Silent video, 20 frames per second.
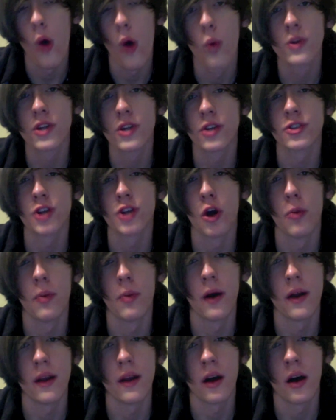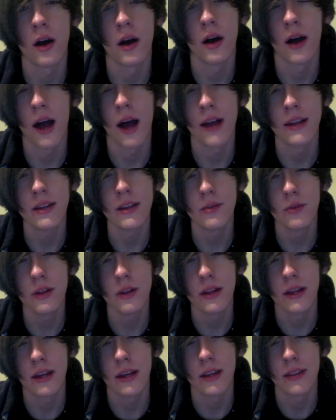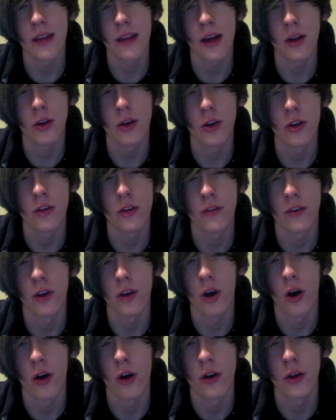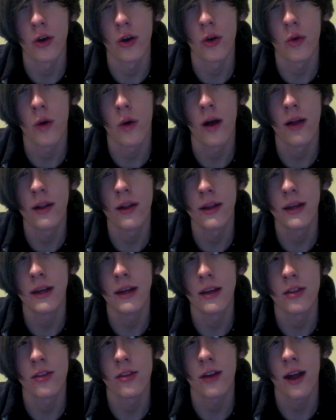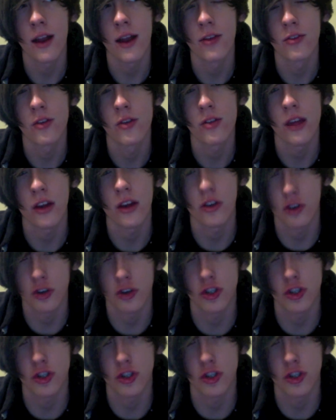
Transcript: which I'll show, but I didn't really get that good of an audio quality. It's kind of just like,